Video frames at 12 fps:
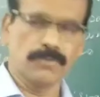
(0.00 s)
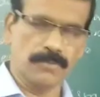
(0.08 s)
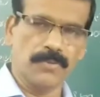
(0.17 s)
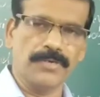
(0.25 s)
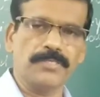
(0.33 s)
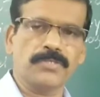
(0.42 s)
Good
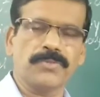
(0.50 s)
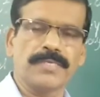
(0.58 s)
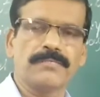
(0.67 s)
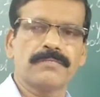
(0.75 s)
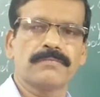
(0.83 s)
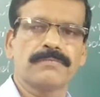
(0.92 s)
morning,
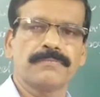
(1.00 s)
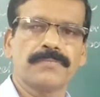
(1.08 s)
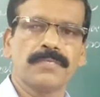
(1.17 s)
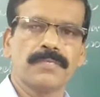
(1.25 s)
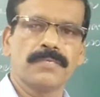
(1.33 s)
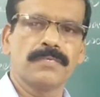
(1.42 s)
students.
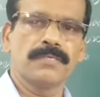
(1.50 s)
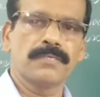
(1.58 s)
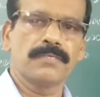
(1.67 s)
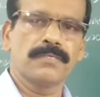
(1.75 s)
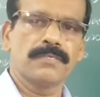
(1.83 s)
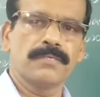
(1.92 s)

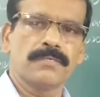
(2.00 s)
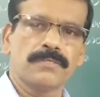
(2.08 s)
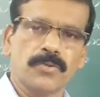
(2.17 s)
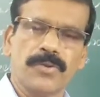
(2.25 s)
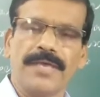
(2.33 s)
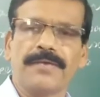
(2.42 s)

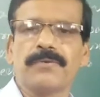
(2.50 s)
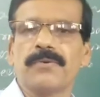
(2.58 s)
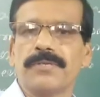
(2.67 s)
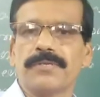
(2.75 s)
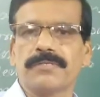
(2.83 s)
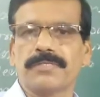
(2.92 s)
Today I am
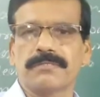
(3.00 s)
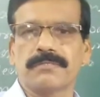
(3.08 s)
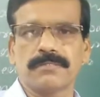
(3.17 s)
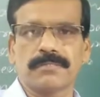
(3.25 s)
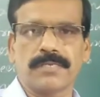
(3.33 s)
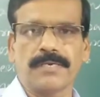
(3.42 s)
going
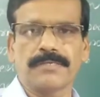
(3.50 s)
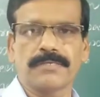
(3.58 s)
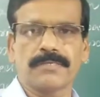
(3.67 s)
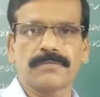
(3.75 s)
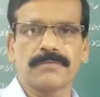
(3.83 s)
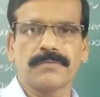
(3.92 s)
to start
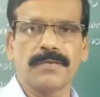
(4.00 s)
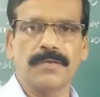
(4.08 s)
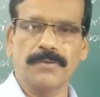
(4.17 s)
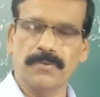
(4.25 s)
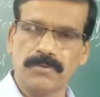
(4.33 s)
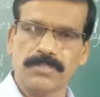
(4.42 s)

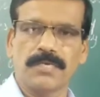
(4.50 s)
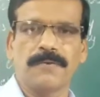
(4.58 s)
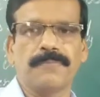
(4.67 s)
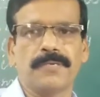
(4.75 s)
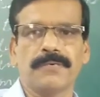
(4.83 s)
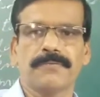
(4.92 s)
a new
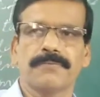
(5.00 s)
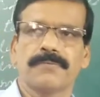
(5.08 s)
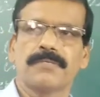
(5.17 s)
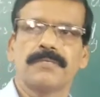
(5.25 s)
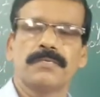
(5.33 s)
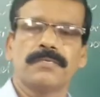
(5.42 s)
chapter,
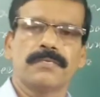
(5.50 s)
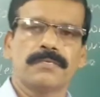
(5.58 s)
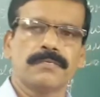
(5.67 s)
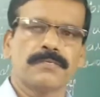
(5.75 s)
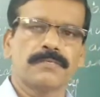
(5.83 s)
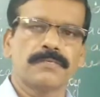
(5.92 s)

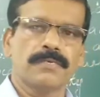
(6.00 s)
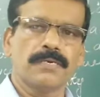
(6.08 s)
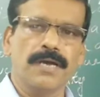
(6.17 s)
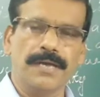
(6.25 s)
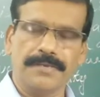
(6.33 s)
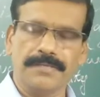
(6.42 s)

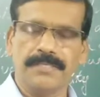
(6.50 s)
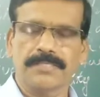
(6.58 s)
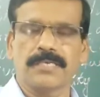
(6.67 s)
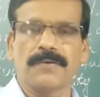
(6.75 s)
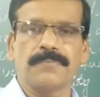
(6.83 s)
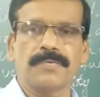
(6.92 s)
and
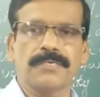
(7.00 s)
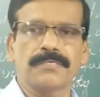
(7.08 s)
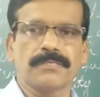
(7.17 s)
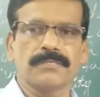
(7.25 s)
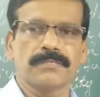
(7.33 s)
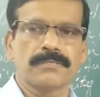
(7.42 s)
the chapter
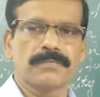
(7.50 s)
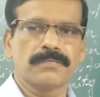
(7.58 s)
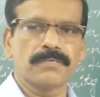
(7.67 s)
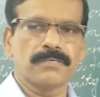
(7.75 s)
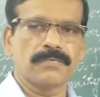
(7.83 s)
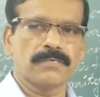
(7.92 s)
is
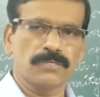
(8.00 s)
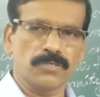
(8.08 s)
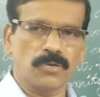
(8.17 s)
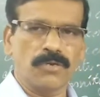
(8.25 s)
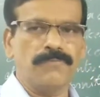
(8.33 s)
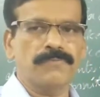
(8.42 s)

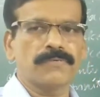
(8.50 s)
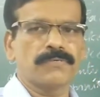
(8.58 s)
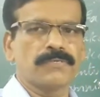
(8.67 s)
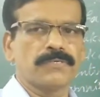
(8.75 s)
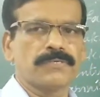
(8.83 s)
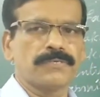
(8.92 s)

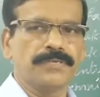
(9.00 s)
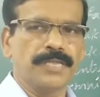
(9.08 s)
12.